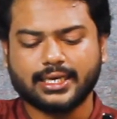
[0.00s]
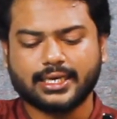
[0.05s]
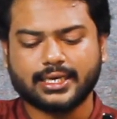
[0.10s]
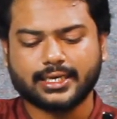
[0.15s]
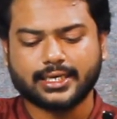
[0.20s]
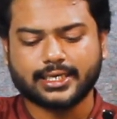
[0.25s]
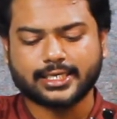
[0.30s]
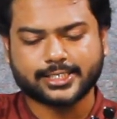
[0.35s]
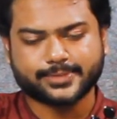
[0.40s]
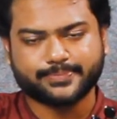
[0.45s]

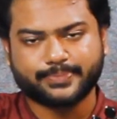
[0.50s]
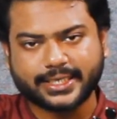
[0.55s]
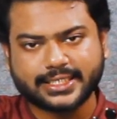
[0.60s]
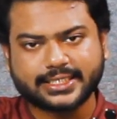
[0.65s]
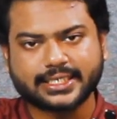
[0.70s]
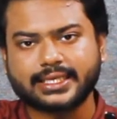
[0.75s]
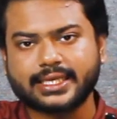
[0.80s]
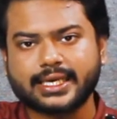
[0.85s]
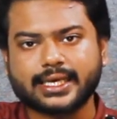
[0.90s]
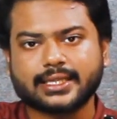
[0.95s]

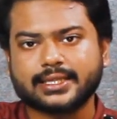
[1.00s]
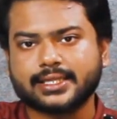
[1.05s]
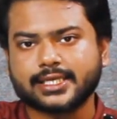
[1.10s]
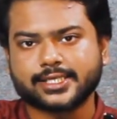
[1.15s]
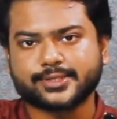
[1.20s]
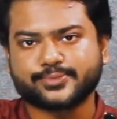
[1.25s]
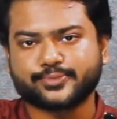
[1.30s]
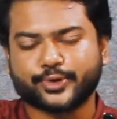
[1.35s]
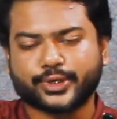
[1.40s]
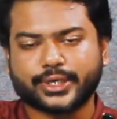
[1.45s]
especially at
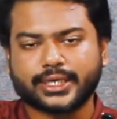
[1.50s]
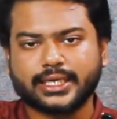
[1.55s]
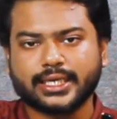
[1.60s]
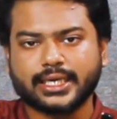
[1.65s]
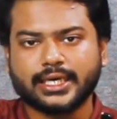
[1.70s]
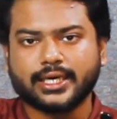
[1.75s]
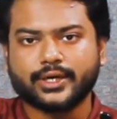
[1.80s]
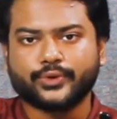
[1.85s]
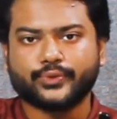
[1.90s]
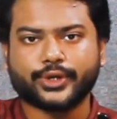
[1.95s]
this point
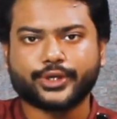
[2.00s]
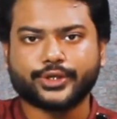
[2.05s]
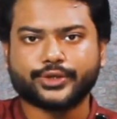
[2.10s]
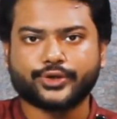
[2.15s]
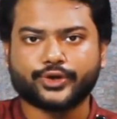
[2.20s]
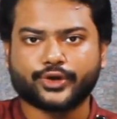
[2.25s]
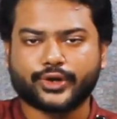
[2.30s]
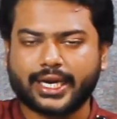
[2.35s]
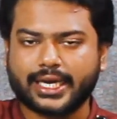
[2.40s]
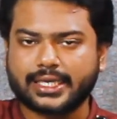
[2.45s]
when
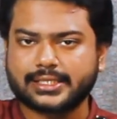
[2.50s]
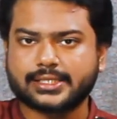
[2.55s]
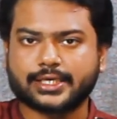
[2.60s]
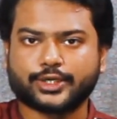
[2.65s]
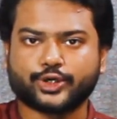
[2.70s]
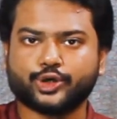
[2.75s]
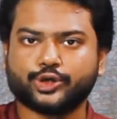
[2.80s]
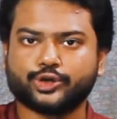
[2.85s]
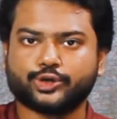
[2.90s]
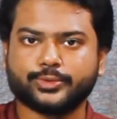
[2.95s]
your hands
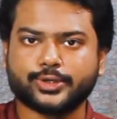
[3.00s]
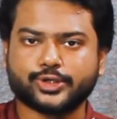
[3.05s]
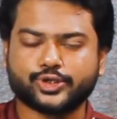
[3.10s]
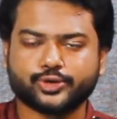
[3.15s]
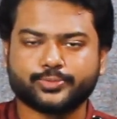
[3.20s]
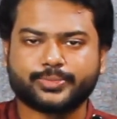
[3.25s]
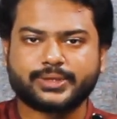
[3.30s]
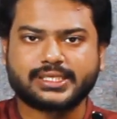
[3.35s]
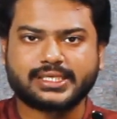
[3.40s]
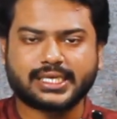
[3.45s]
are going to be
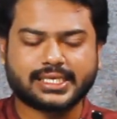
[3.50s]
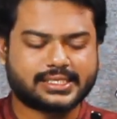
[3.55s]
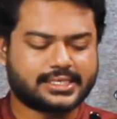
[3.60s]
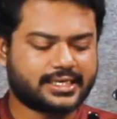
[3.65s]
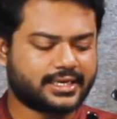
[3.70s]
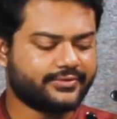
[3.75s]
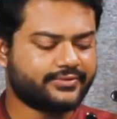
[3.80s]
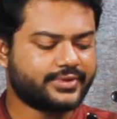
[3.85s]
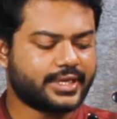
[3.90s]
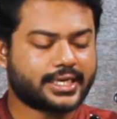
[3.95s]
super sensitive.